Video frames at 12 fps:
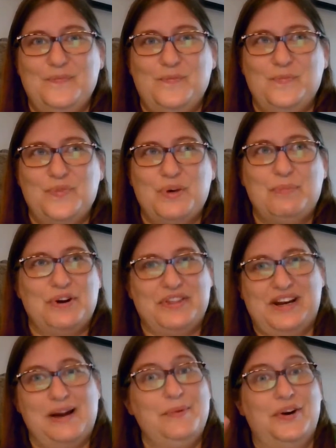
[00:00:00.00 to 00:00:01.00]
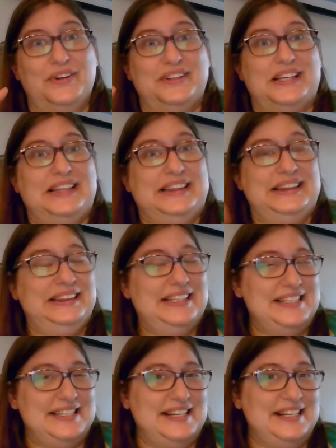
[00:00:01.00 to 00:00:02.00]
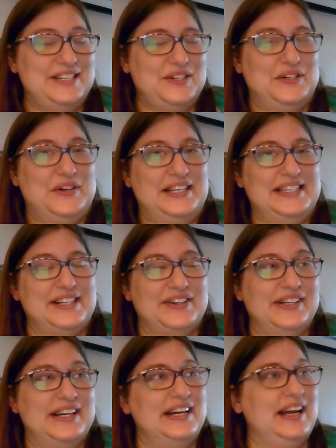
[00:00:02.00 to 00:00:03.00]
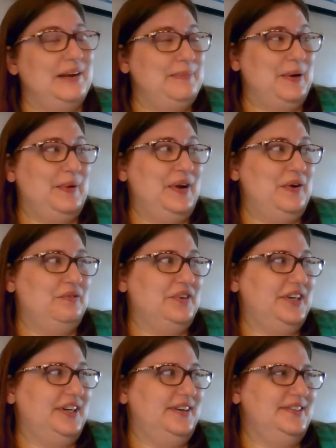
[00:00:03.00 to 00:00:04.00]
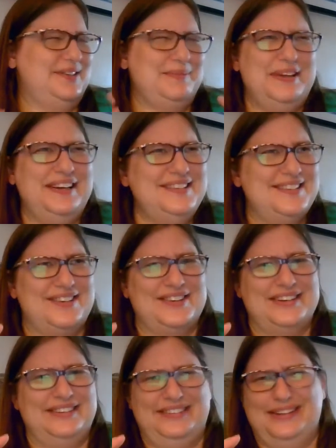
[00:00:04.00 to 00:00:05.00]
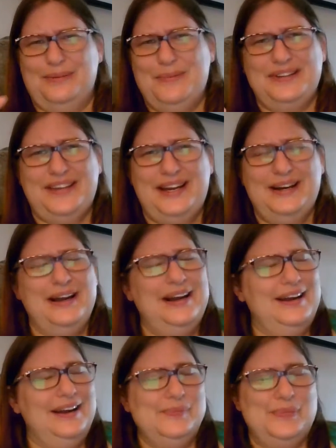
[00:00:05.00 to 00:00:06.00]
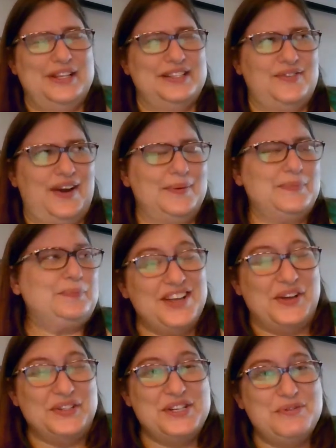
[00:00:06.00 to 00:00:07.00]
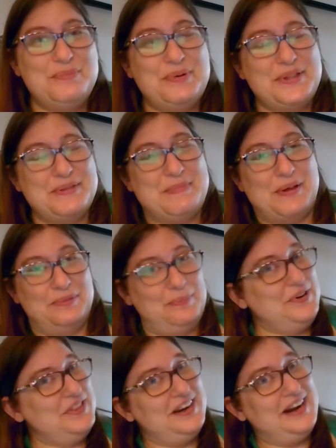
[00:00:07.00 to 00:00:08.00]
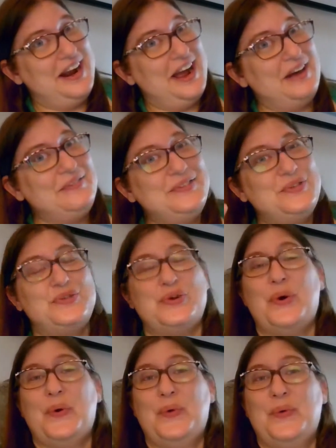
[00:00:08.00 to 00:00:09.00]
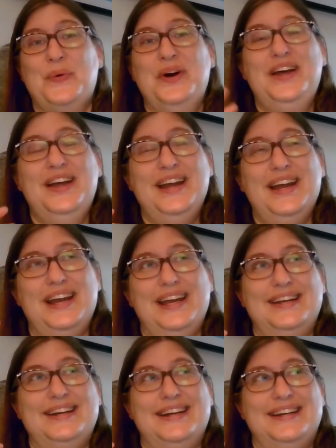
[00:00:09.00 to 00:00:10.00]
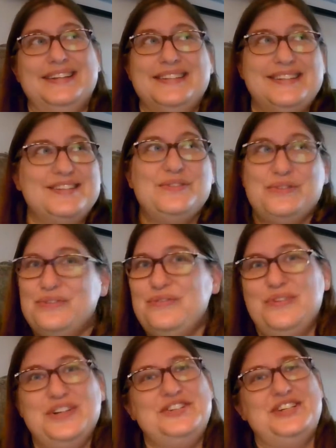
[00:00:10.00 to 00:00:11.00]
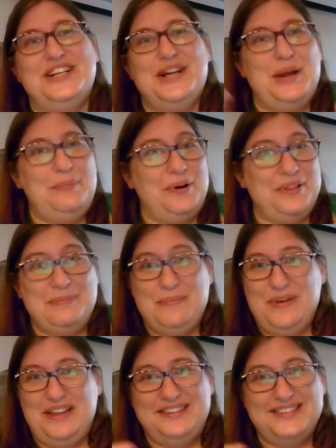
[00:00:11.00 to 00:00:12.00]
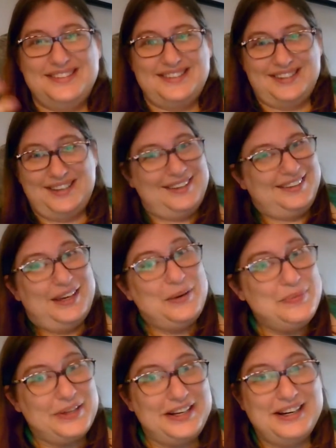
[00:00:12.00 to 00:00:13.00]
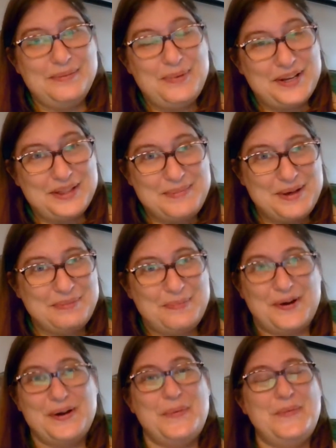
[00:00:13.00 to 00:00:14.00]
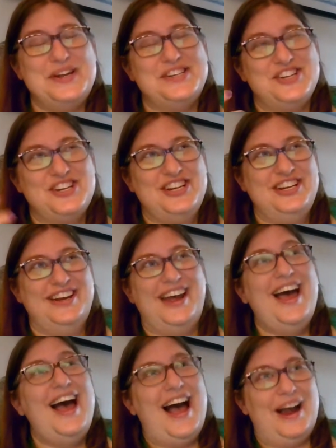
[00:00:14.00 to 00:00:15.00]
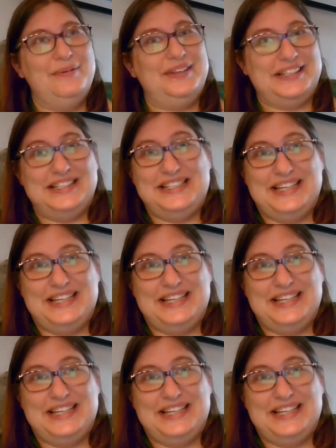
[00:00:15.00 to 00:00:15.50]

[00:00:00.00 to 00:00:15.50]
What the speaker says: the book that I'm currently listening to. I started it on my way over here, so I'm getting started a little bit late, but that's fine. It's also a book of the month book that I have, so it is finishing a book. It's completing a book of the month book, which I really need to get